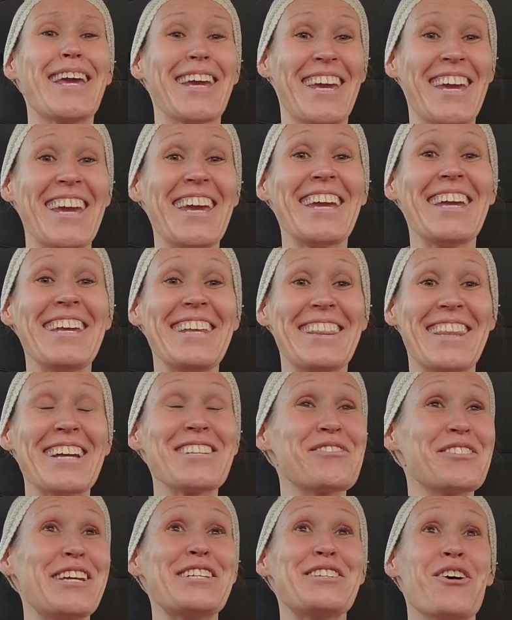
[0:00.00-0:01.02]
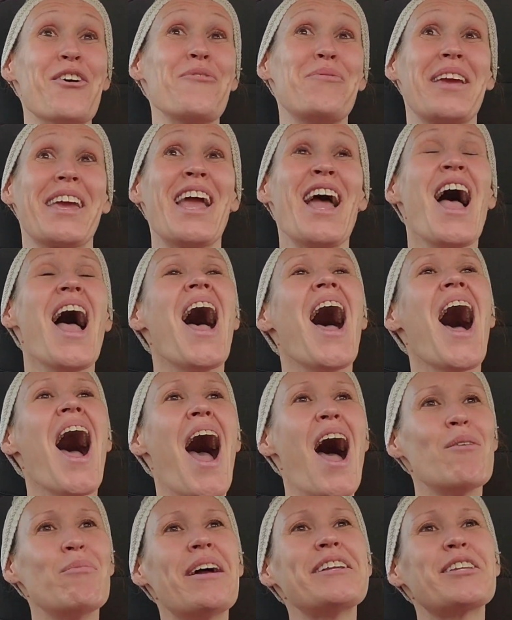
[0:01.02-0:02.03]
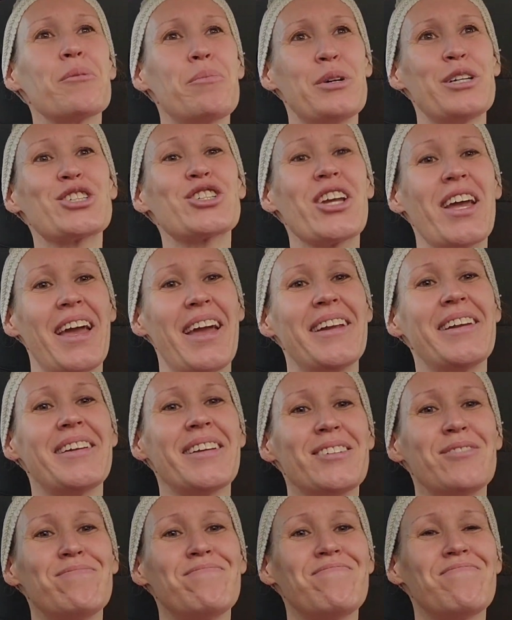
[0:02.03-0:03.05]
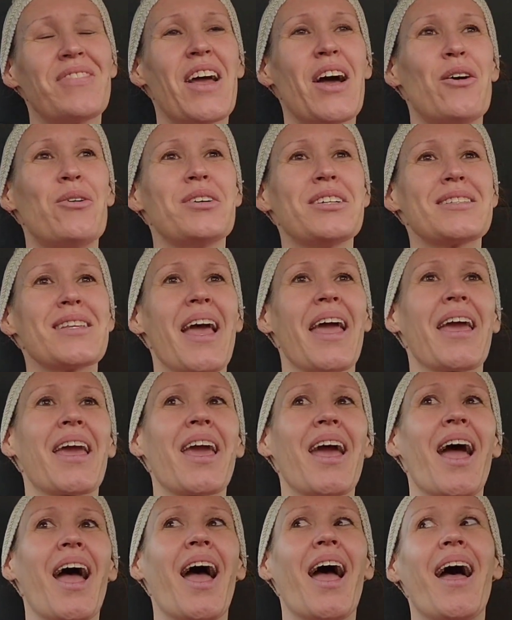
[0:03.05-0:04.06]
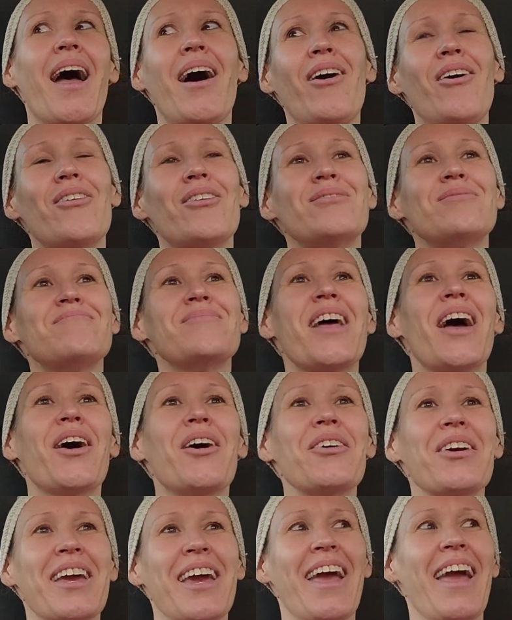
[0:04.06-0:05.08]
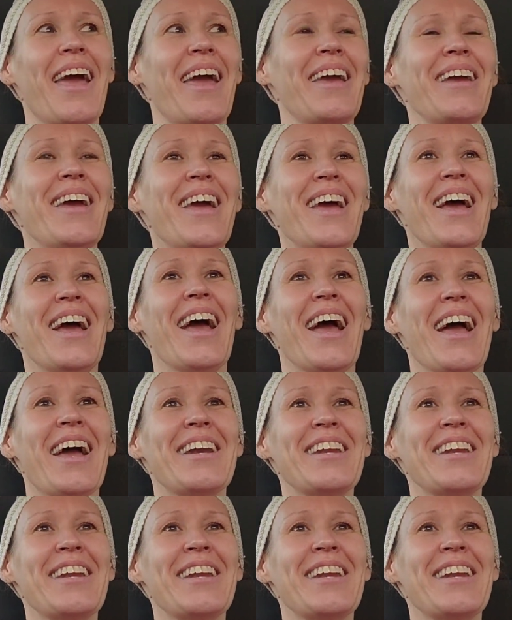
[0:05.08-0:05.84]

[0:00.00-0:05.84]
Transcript: like he, that's what he told me. I meant to push in. I was like, oh, okay.